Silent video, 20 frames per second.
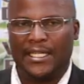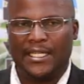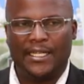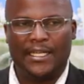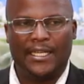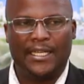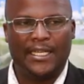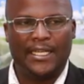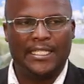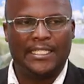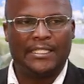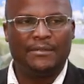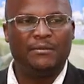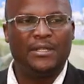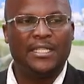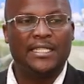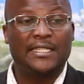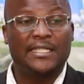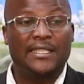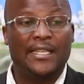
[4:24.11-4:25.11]
it
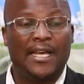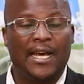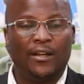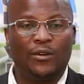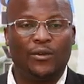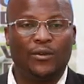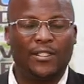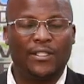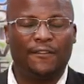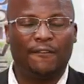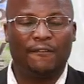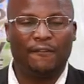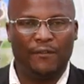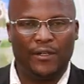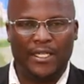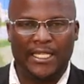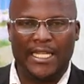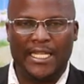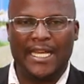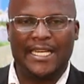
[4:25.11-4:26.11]
means they are not fully